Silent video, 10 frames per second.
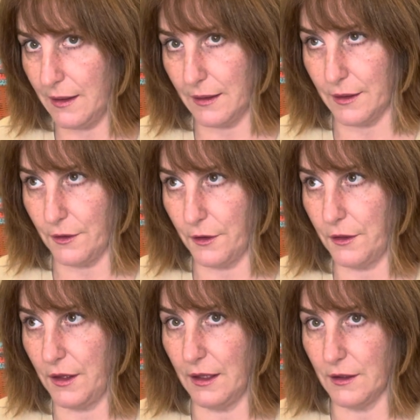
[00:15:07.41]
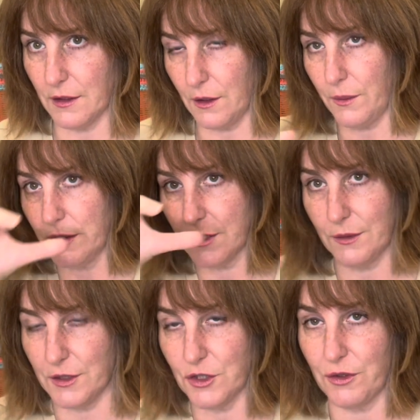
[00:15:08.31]
little thing to go into
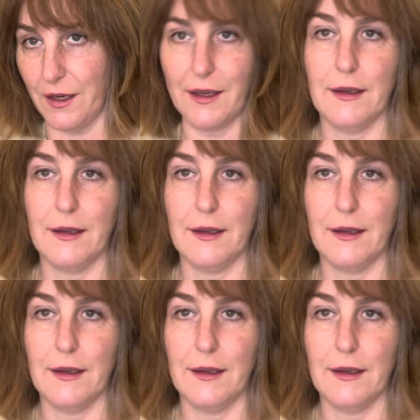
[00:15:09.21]
a tray.